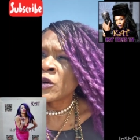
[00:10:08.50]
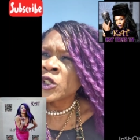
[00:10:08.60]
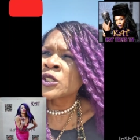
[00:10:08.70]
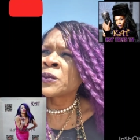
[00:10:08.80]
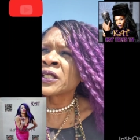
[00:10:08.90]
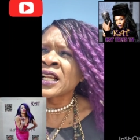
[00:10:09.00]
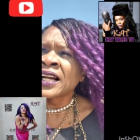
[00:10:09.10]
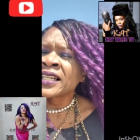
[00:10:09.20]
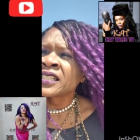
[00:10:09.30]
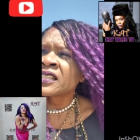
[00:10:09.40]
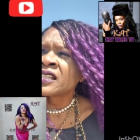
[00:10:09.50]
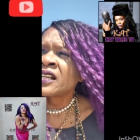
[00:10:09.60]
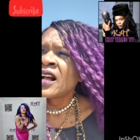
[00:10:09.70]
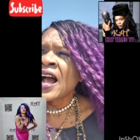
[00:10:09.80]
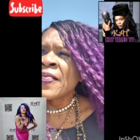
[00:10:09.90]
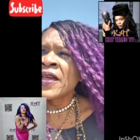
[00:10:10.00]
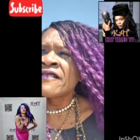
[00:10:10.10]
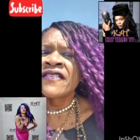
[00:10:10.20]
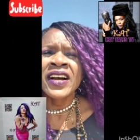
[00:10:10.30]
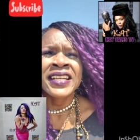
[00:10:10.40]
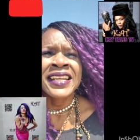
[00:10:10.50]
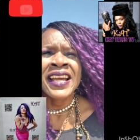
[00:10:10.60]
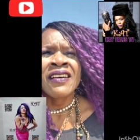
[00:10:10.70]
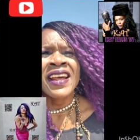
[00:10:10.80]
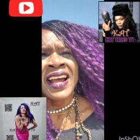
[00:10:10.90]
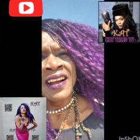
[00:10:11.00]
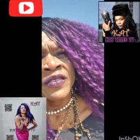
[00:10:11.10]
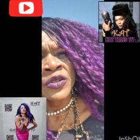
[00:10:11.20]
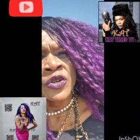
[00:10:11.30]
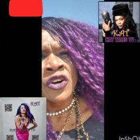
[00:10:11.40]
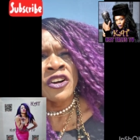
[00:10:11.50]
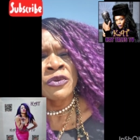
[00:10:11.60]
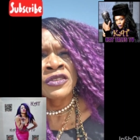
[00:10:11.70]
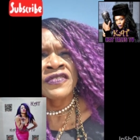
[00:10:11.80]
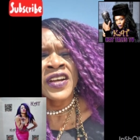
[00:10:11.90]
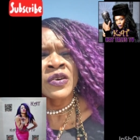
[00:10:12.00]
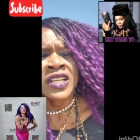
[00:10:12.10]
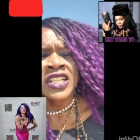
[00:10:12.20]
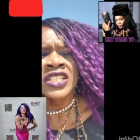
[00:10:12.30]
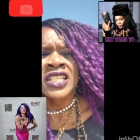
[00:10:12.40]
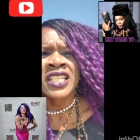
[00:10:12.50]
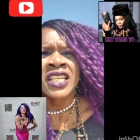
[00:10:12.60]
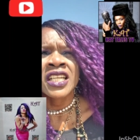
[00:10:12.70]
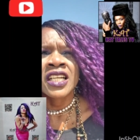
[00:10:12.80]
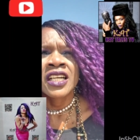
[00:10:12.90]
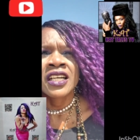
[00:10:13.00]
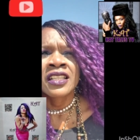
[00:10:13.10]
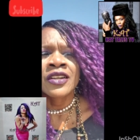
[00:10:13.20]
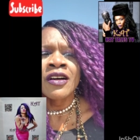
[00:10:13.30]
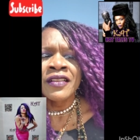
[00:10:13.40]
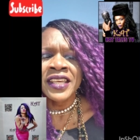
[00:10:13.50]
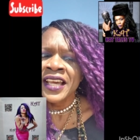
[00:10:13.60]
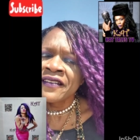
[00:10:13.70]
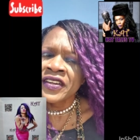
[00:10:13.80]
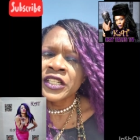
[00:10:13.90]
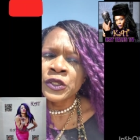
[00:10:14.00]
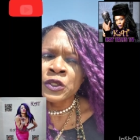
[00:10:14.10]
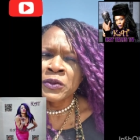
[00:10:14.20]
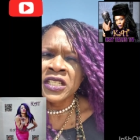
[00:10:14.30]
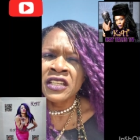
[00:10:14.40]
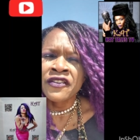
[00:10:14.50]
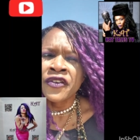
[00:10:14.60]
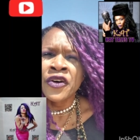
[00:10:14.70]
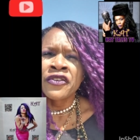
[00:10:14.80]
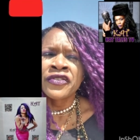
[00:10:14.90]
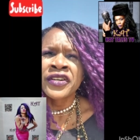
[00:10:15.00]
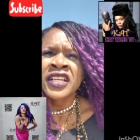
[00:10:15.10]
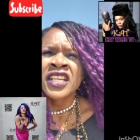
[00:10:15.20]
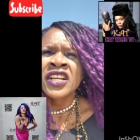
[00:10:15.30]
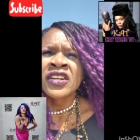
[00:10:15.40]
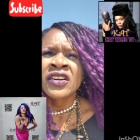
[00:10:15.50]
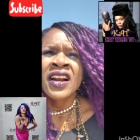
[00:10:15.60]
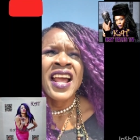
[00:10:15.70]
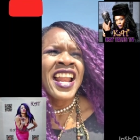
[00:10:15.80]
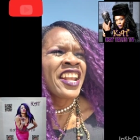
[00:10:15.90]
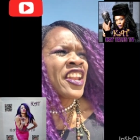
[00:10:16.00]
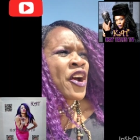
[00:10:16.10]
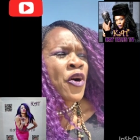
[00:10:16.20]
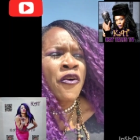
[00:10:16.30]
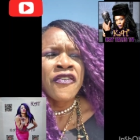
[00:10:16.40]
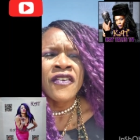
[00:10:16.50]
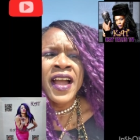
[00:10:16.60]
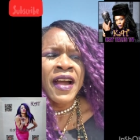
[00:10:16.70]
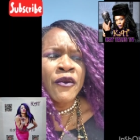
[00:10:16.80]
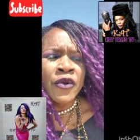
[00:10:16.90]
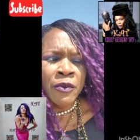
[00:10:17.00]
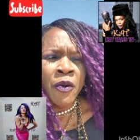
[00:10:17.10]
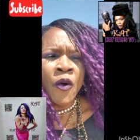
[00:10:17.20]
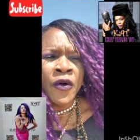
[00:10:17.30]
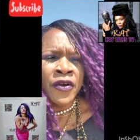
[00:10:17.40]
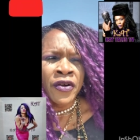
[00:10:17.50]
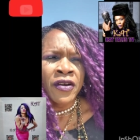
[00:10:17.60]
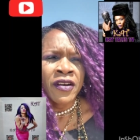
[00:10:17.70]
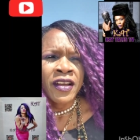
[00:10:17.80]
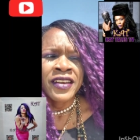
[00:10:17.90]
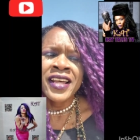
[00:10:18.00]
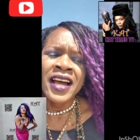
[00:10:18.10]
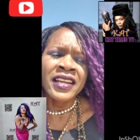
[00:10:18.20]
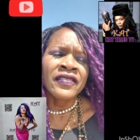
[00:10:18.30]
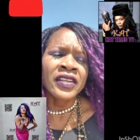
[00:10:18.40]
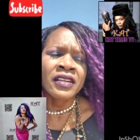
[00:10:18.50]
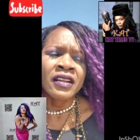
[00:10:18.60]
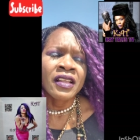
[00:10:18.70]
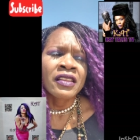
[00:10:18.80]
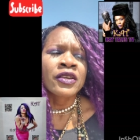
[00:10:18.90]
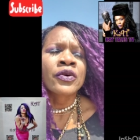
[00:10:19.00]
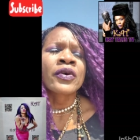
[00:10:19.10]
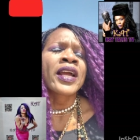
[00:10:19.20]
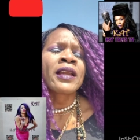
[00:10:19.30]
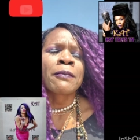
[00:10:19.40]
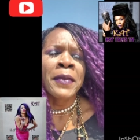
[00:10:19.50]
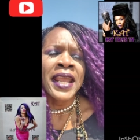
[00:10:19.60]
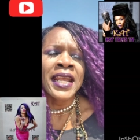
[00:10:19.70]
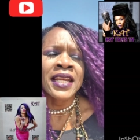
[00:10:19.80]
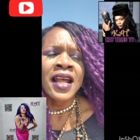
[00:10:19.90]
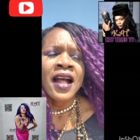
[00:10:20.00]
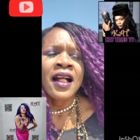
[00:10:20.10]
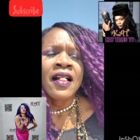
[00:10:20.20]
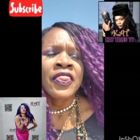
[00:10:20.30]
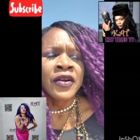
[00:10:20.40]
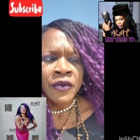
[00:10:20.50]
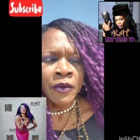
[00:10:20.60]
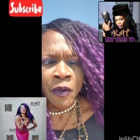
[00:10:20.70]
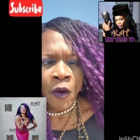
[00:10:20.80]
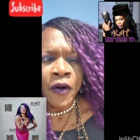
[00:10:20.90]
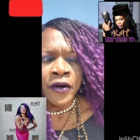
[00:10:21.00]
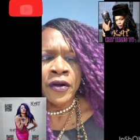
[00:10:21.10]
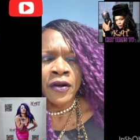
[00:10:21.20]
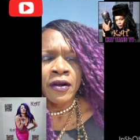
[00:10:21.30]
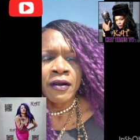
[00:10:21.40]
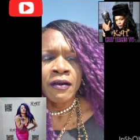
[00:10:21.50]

multiple lies, and then finding out after Tory was found guilty that all the evidence was missing for over a year, and no reporter, not even the great Megan the reporter,